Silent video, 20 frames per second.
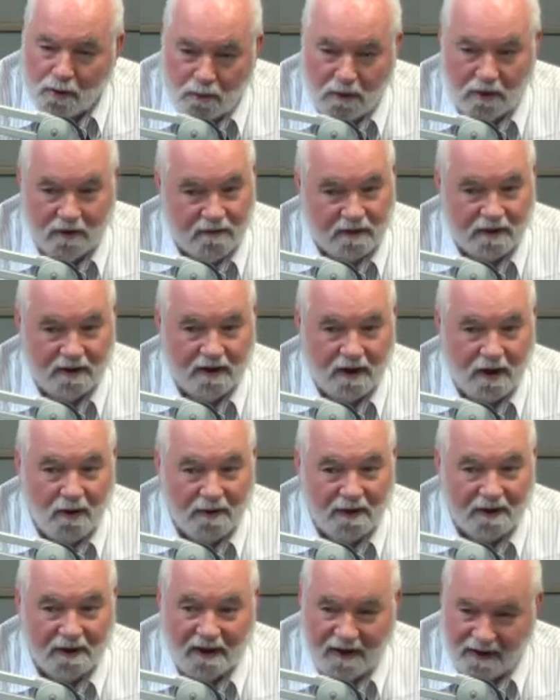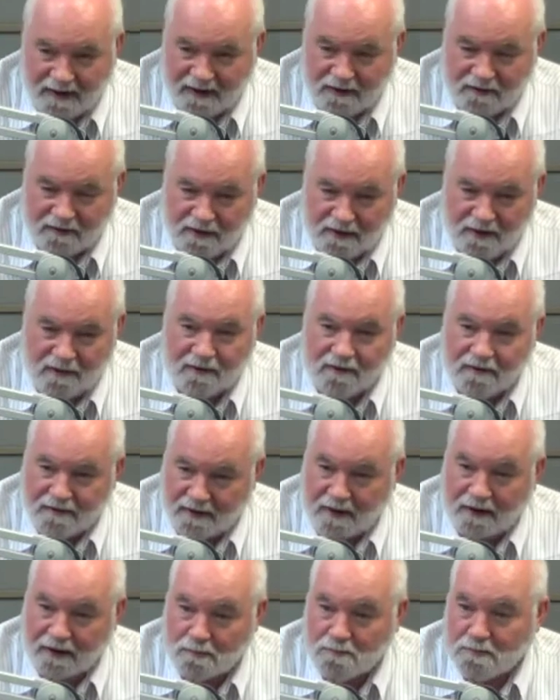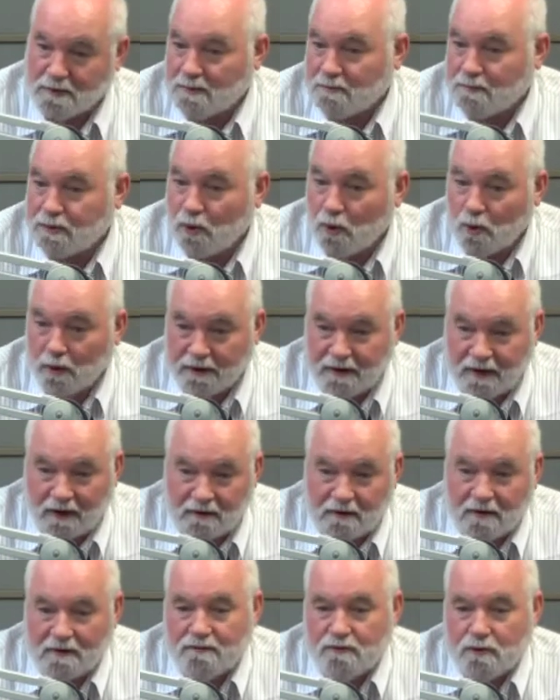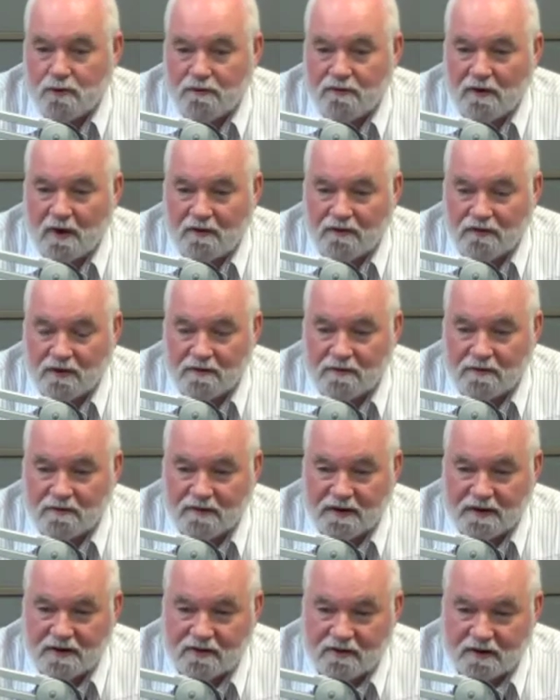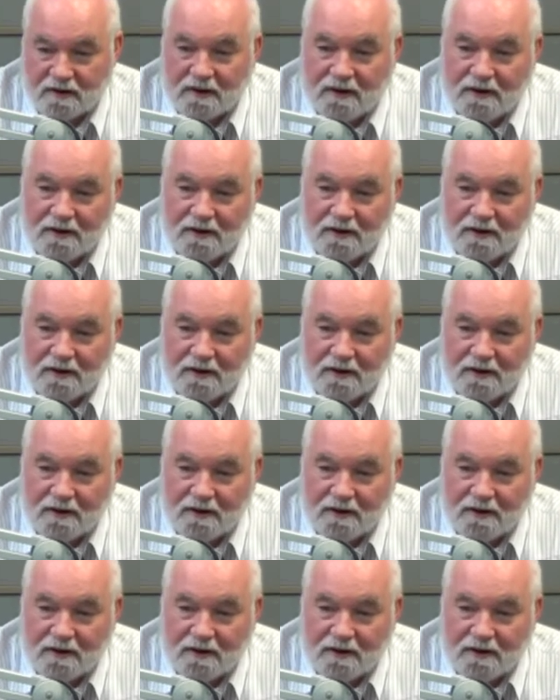wherever they're going, and then they can be employed under the 457 visa.